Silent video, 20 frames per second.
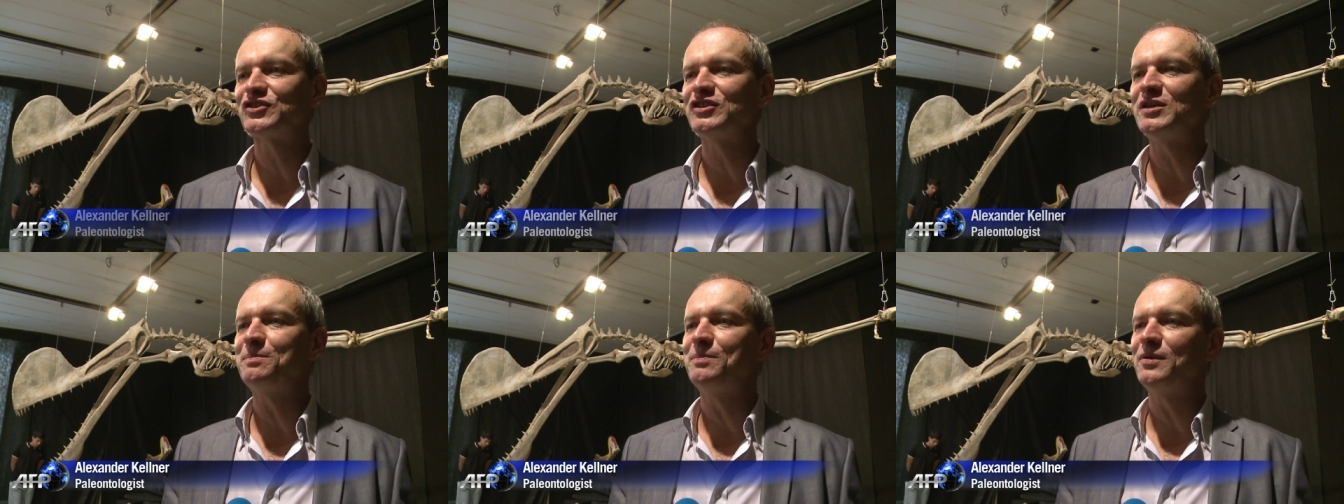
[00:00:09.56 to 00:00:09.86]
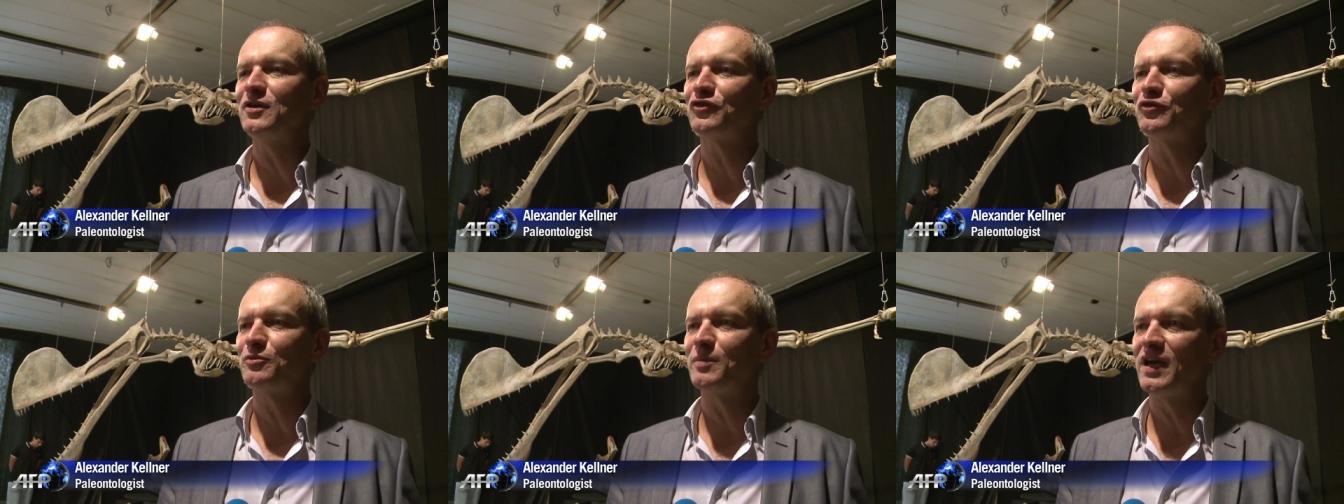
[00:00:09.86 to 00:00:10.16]

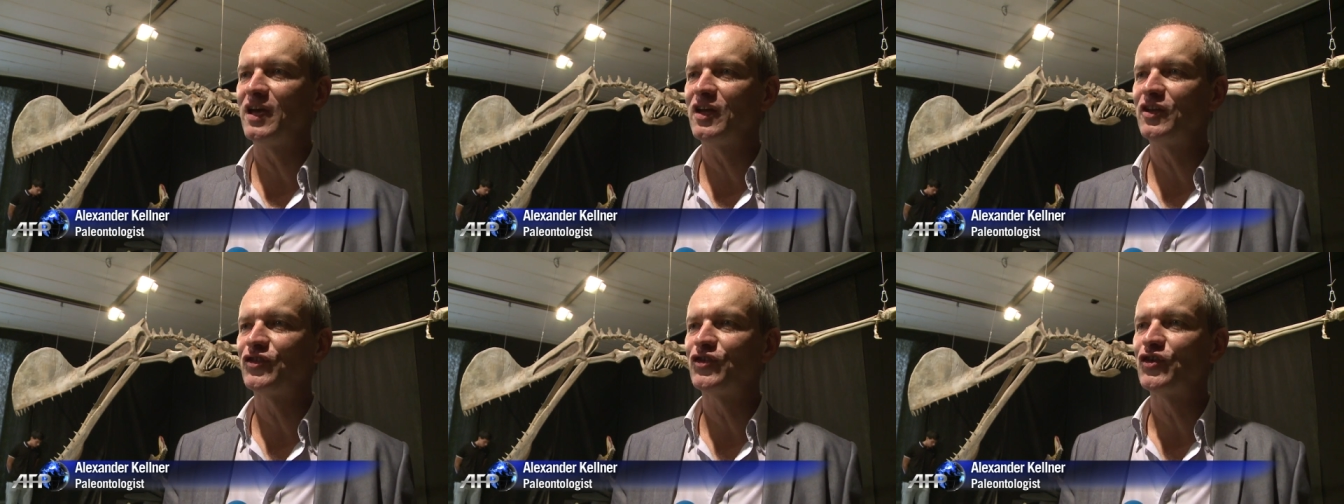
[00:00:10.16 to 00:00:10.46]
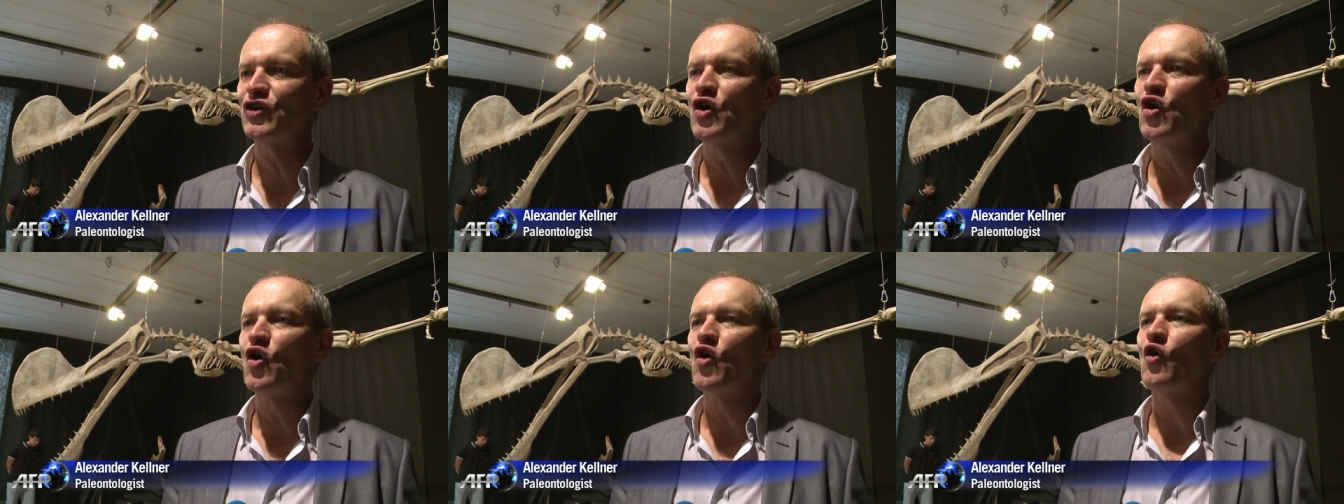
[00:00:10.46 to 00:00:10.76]
Behind me you
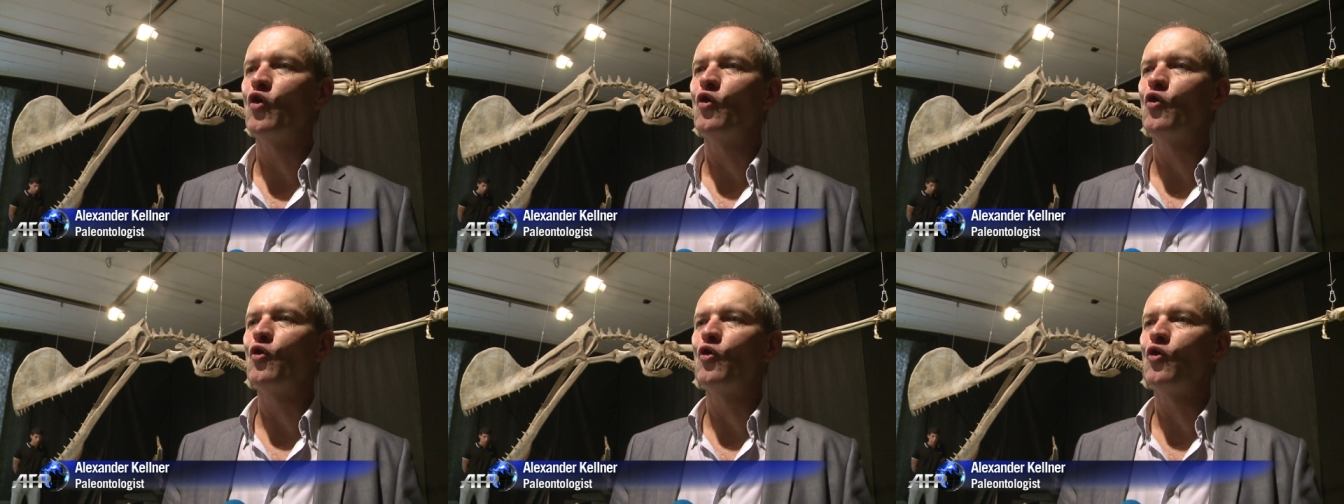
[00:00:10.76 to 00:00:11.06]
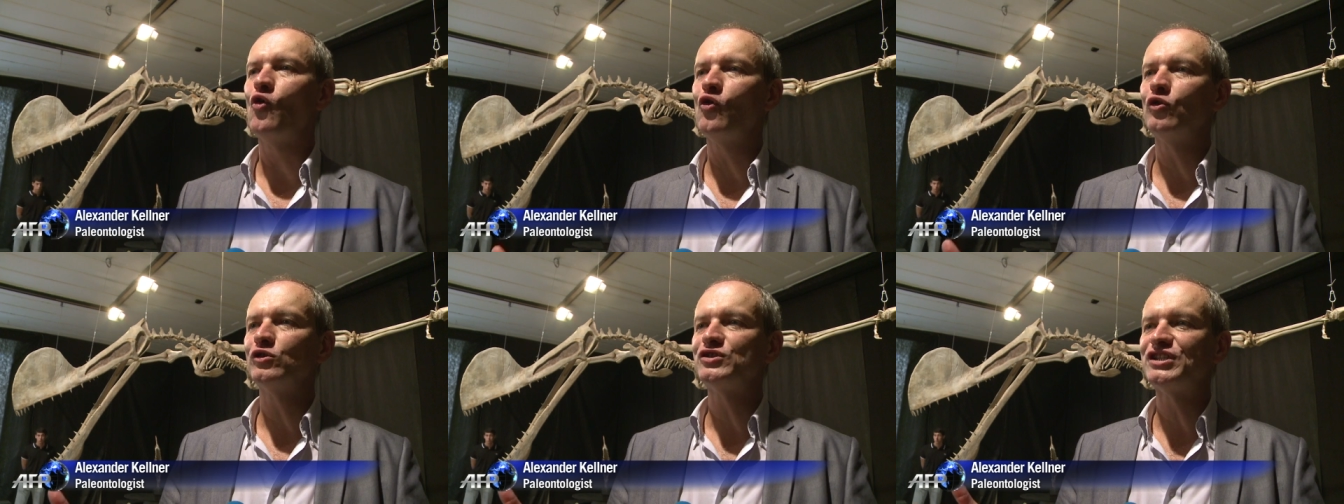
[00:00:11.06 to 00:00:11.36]
can see the most
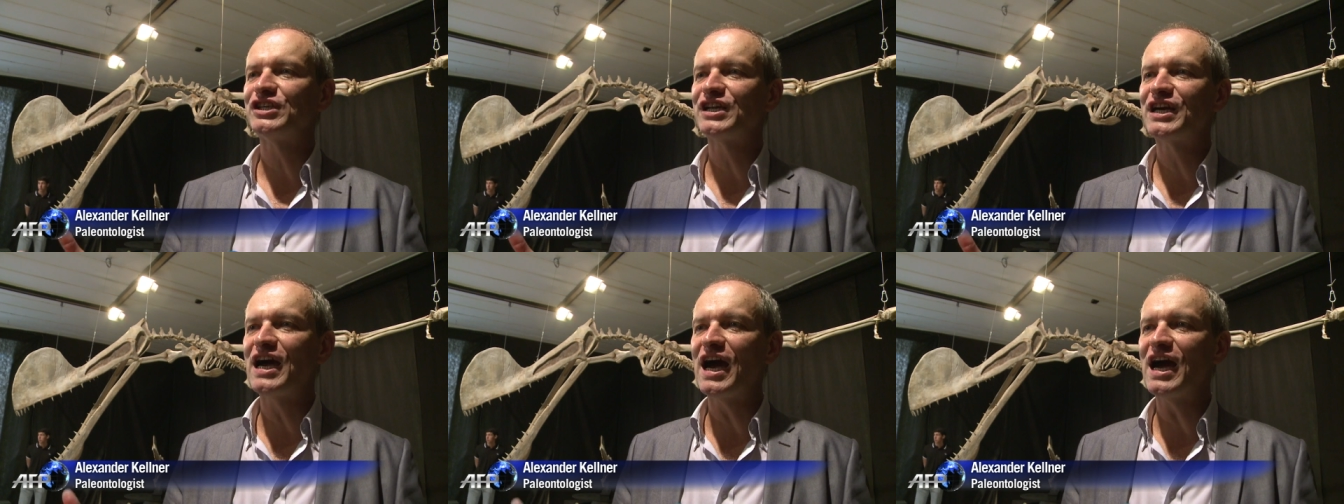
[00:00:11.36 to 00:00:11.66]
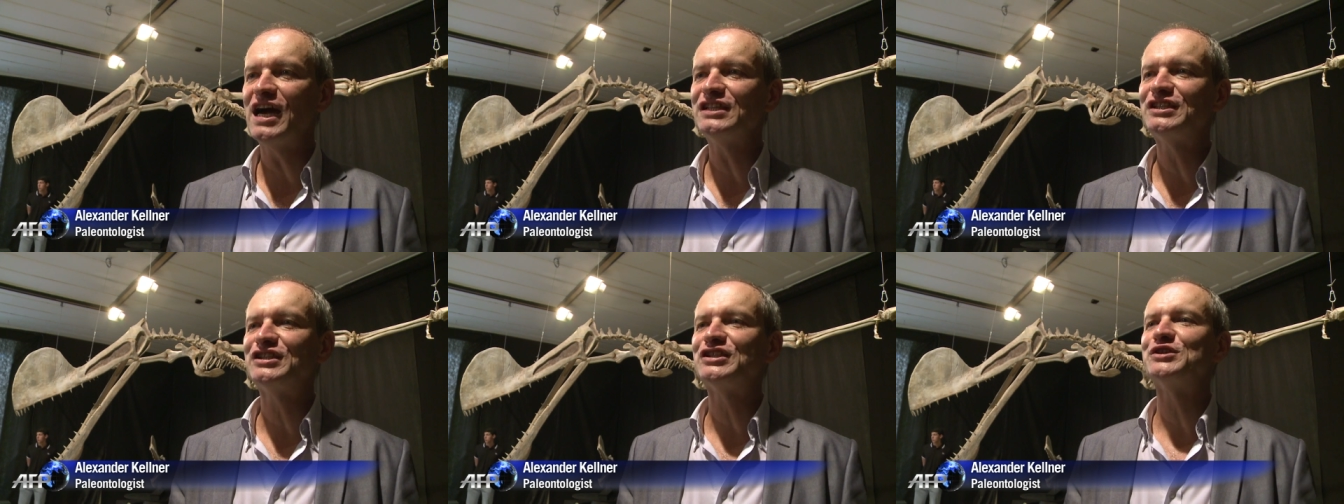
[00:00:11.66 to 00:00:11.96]
complete
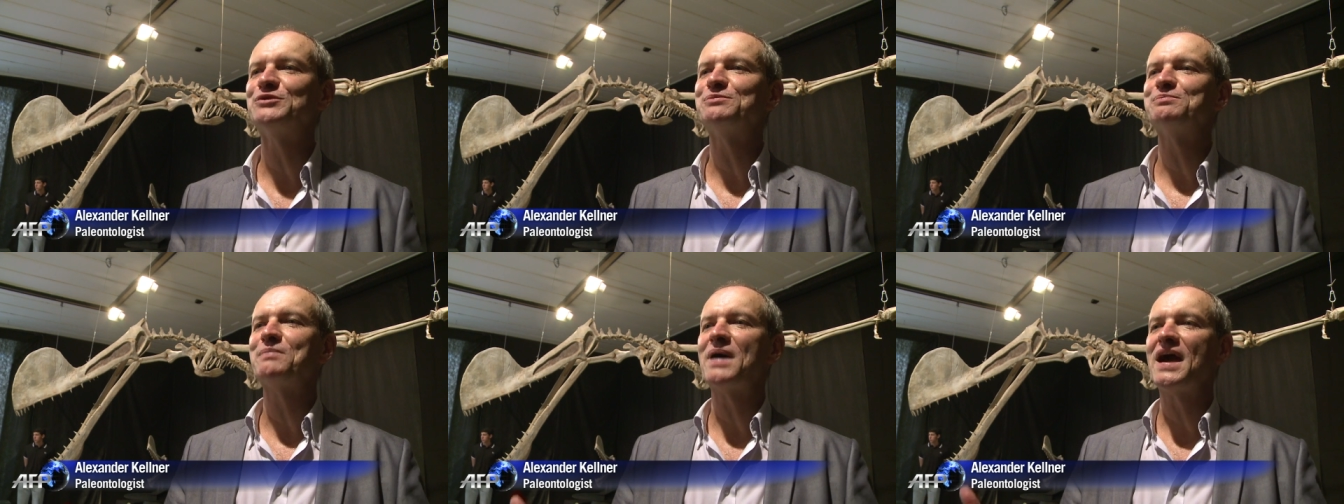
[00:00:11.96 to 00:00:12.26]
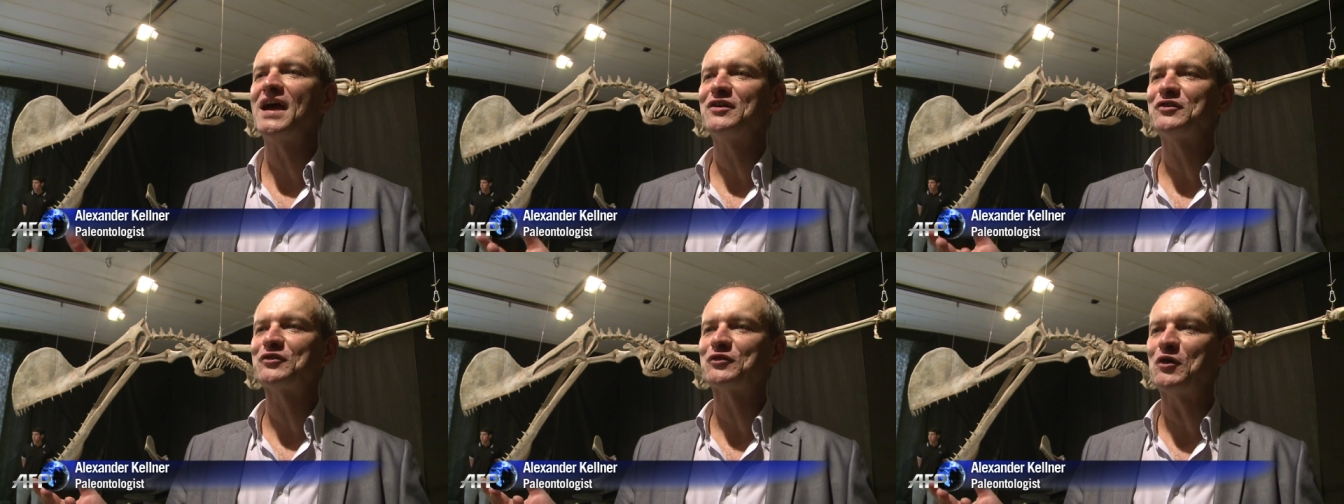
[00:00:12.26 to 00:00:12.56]
giant
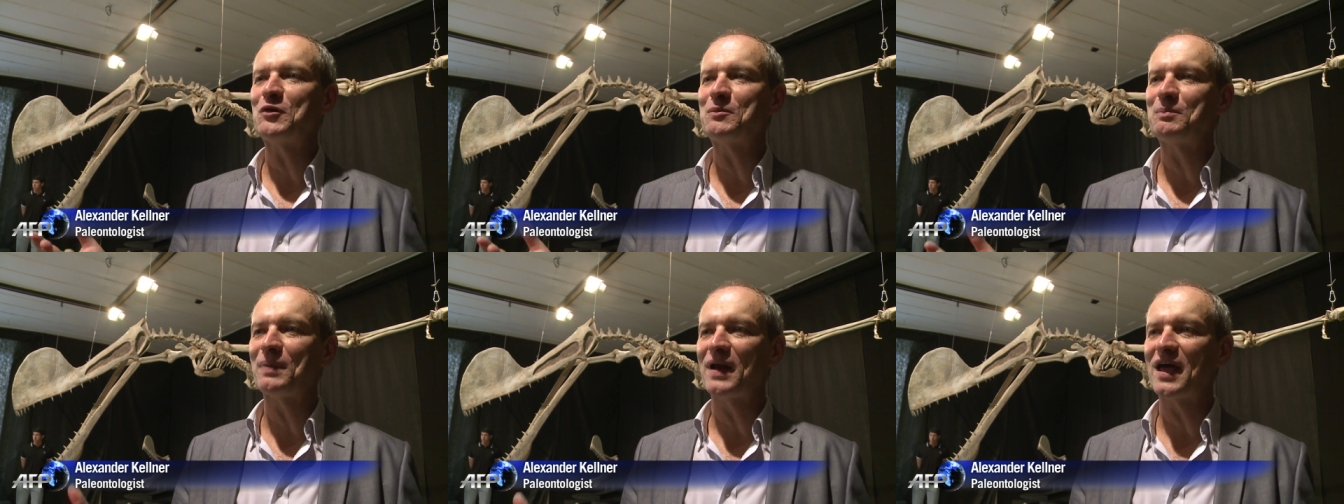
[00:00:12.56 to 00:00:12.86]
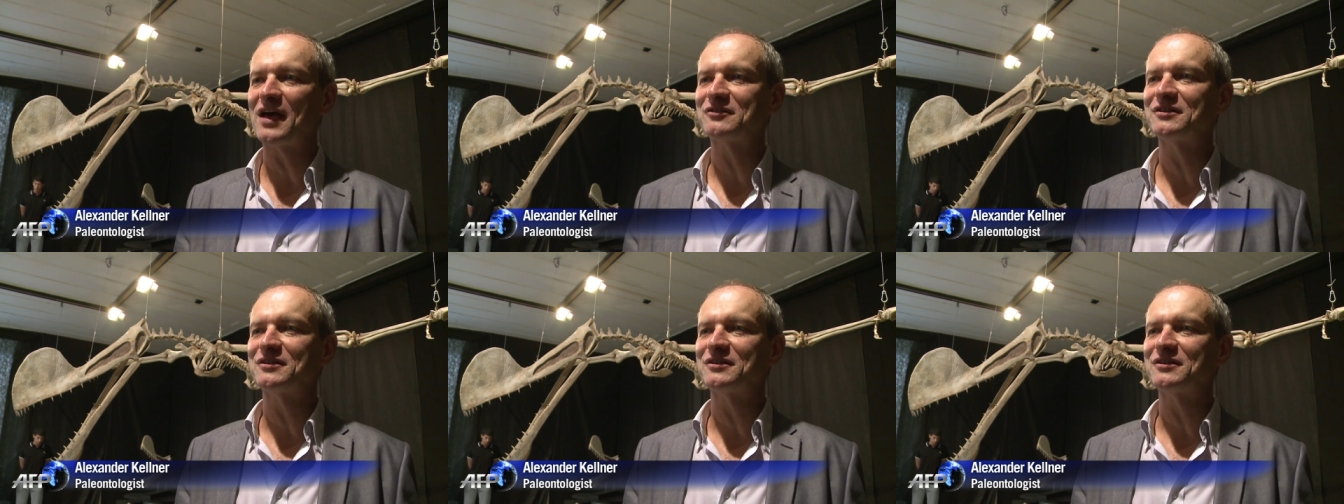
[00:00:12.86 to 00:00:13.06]
specimen of this